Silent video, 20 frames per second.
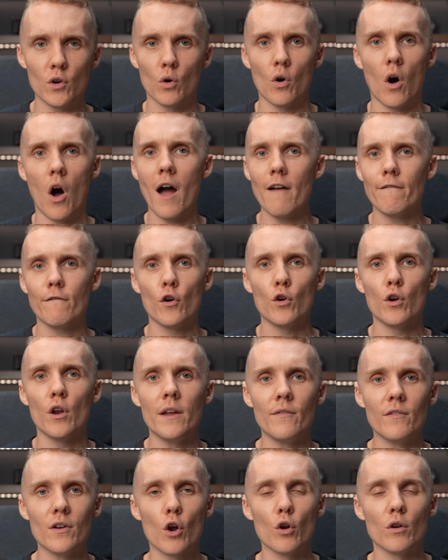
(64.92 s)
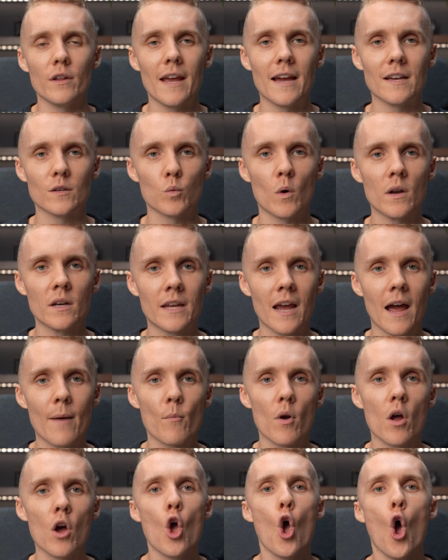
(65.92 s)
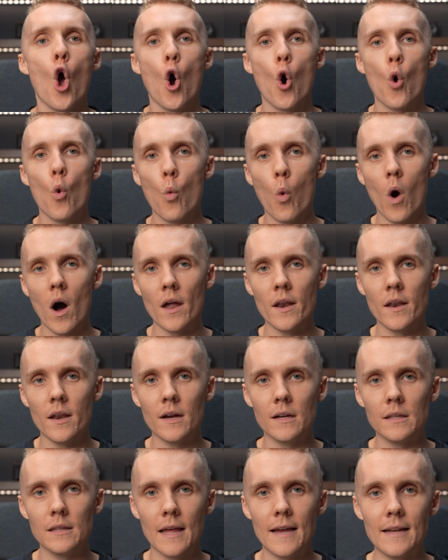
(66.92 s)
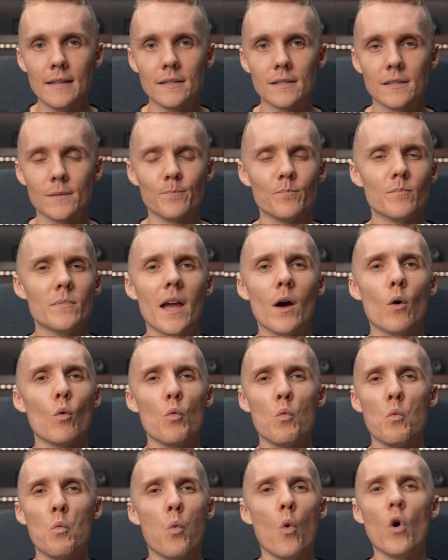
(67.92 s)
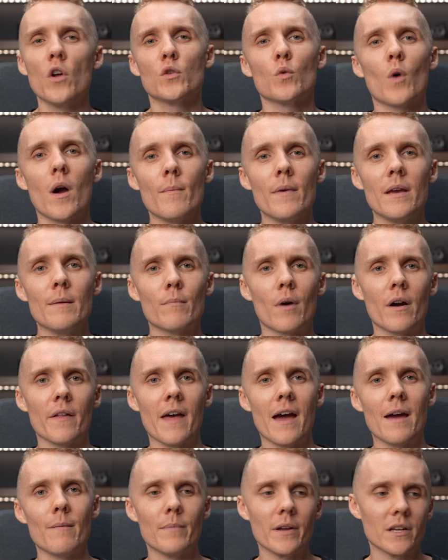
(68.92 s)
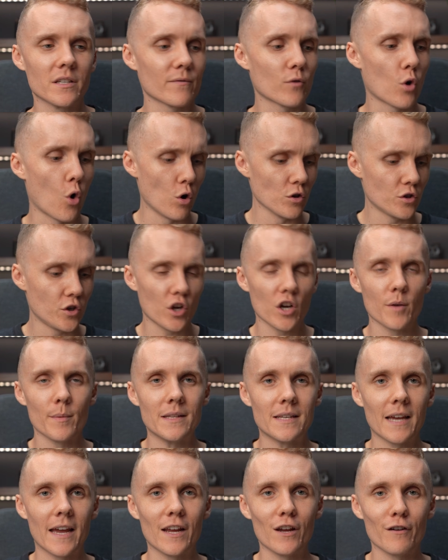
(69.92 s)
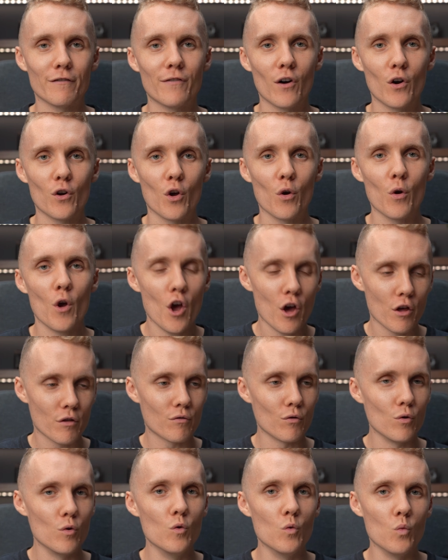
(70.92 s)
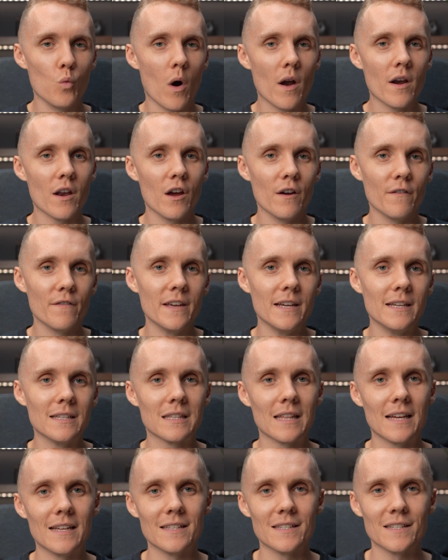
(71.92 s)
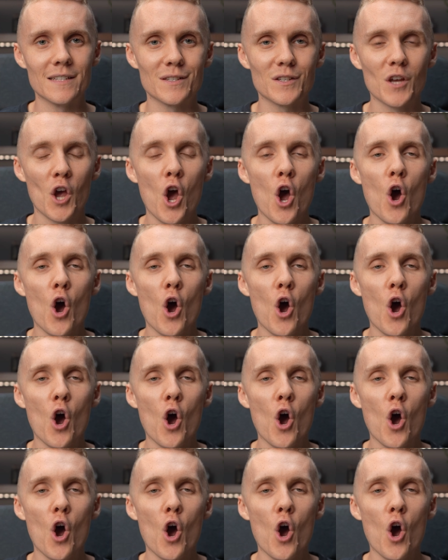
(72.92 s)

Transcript: your iPhone even only has 1 camera, 1 lens. Now, what do I mean by that? Because of course you're going to be taking a photo through one of these lenses.